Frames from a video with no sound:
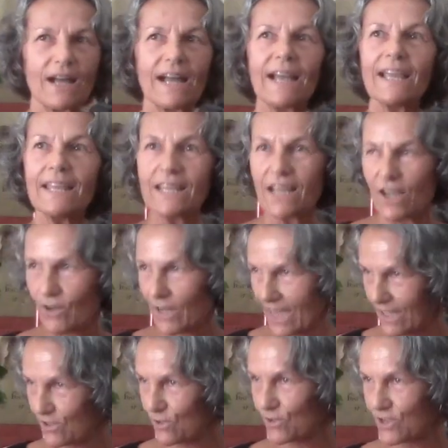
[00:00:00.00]
I now
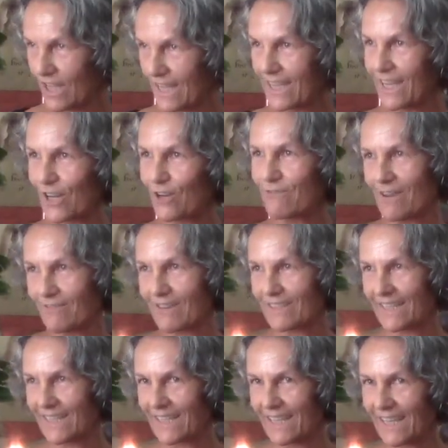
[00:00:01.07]
had to take care of
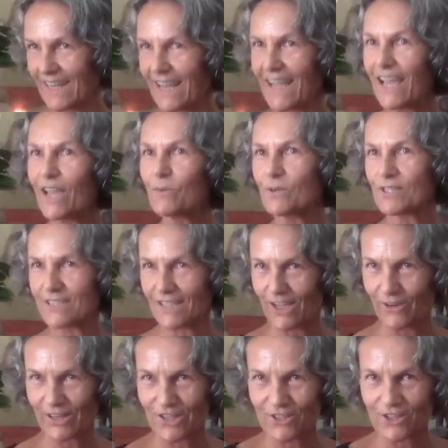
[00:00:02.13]
everything again. I was
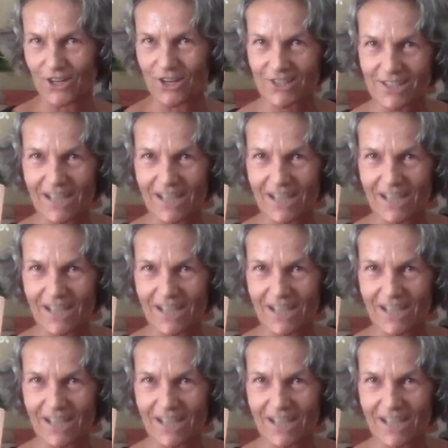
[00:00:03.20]
now in charge.